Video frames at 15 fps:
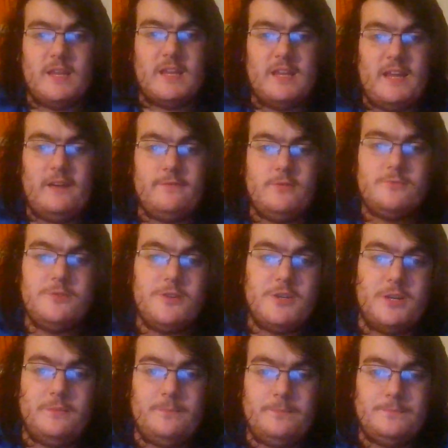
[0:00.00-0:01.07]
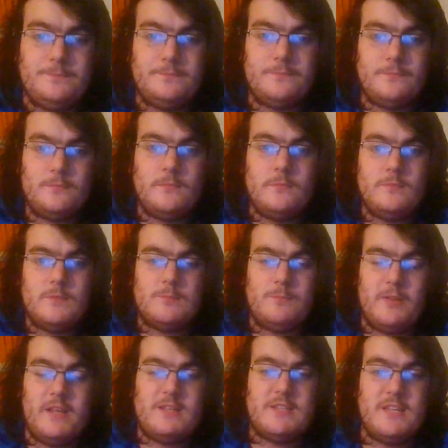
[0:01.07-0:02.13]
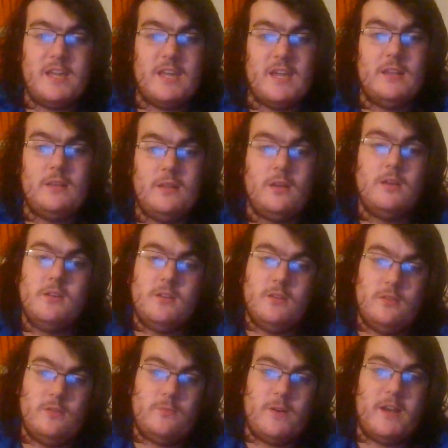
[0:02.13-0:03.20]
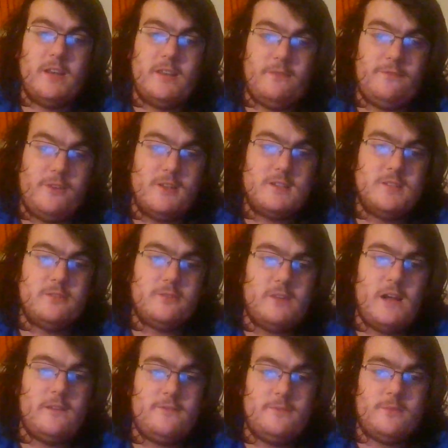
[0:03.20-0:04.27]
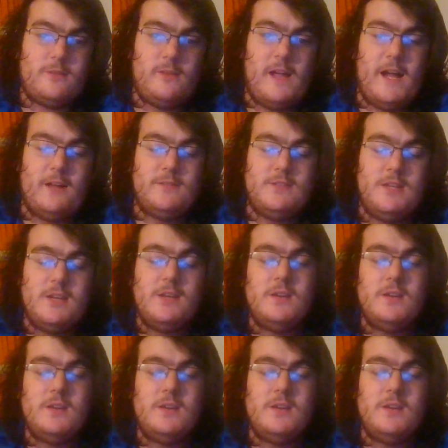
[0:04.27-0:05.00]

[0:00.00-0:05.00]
have nutrition. Plants take in the rain that falls on the ground from the clouds.